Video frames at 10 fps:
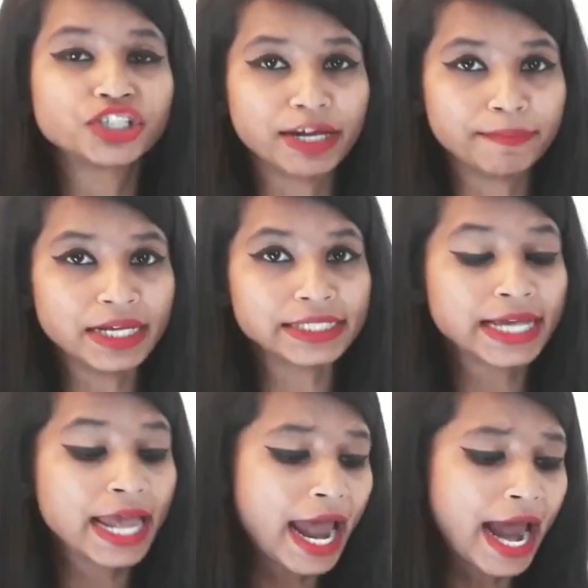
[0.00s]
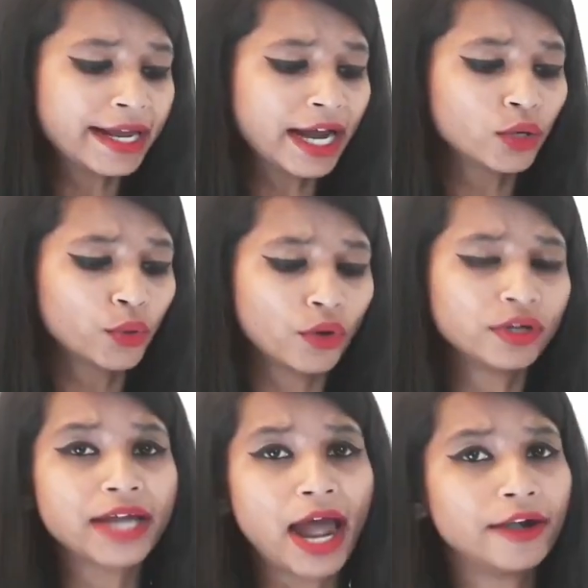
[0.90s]
shameless and had
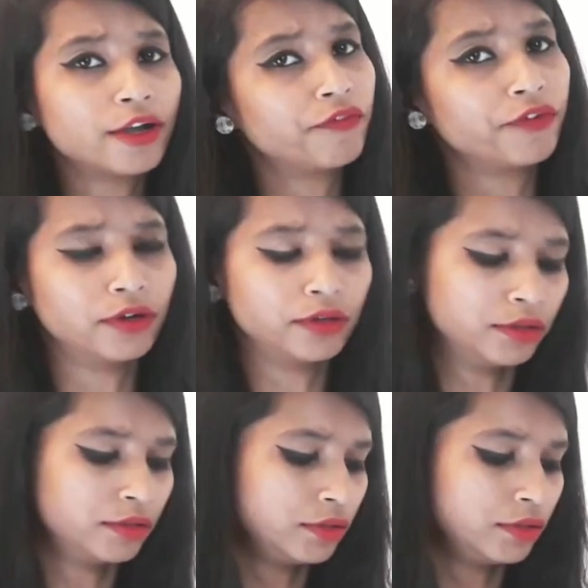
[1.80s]
grown tired of her.